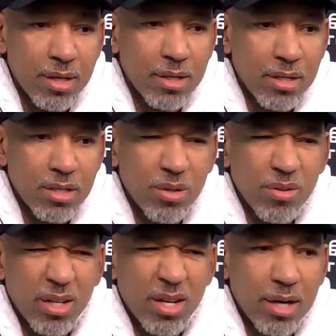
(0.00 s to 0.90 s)
I still
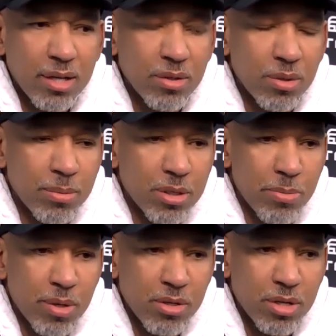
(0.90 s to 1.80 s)
think I can do a much
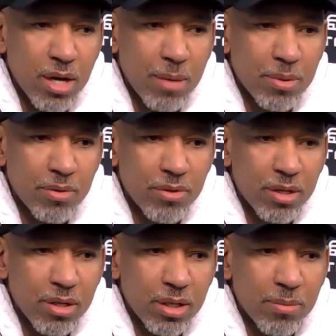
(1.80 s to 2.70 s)
better job of
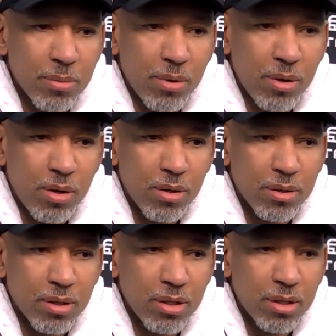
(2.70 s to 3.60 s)
getting him the
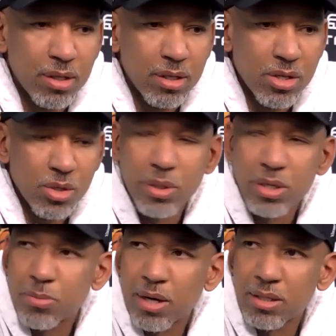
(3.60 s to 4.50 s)
ball in his sweet
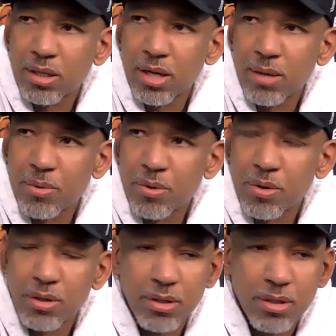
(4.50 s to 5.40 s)
spots a lot
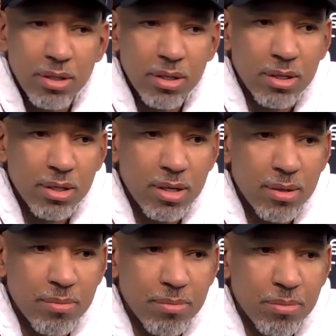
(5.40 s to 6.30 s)
more
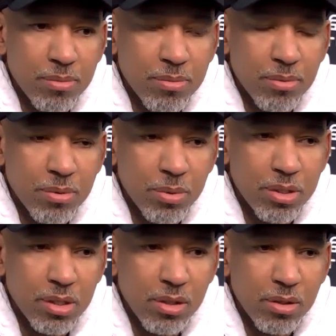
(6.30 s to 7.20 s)
than we
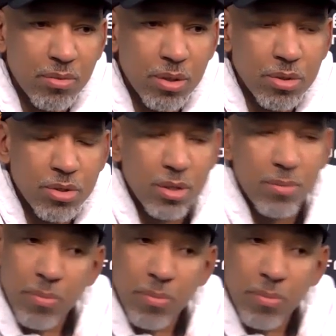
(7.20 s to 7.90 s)
did on the road trip.